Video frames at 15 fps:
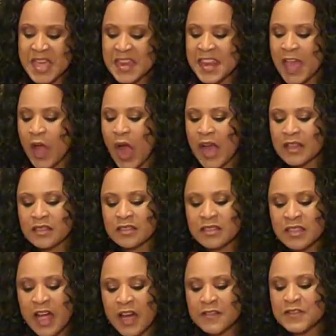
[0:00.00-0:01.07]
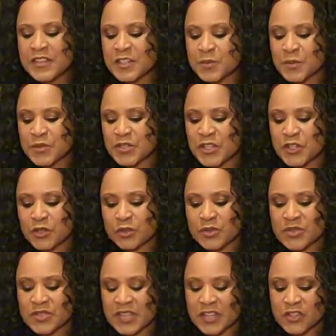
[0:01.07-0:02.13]
Now, I love this particular
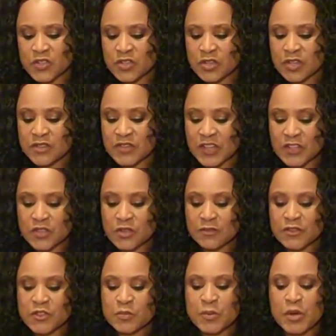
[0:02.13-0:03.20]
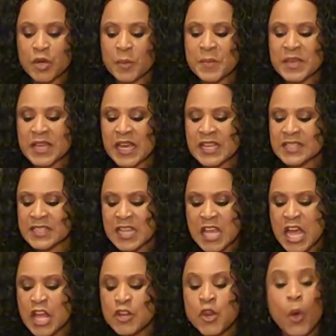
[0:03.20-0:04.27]
session, section of this book,
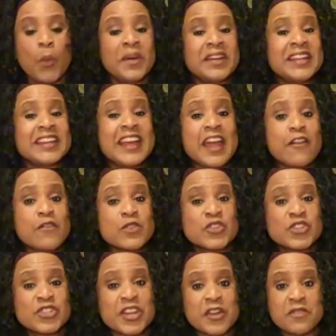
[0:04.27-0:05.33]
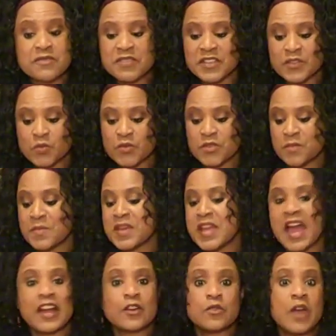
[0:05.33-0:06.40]
because no one had ever shared this with me.
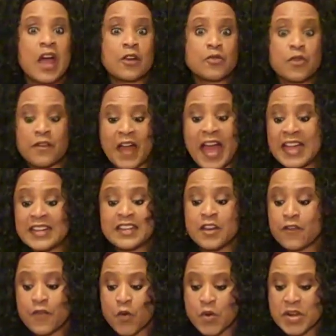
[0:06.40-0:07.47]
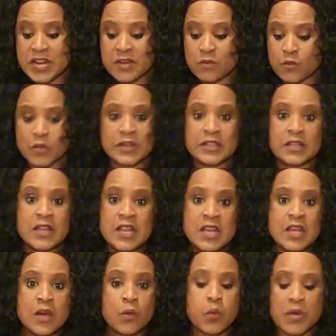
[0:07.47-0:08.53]
I don't, I don't know. I had never heard it when,
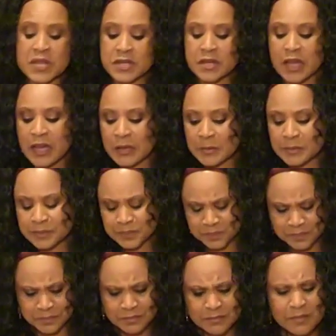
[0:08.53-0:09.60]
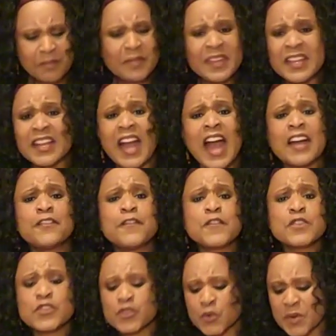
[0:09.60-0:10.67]
when um, God
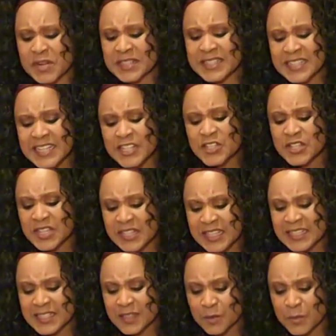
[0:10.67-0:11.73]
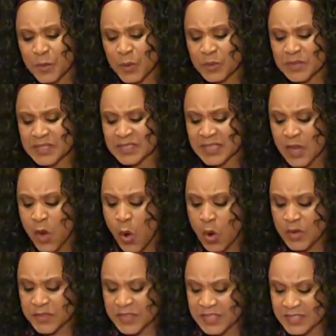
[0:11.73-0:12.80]
first started teaching these components
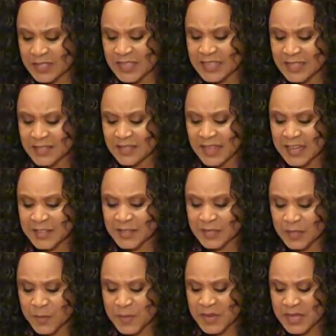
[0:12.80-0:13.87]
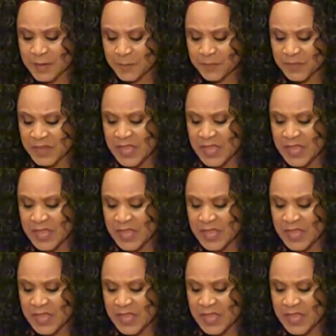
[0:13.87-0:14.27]
or this insight to me.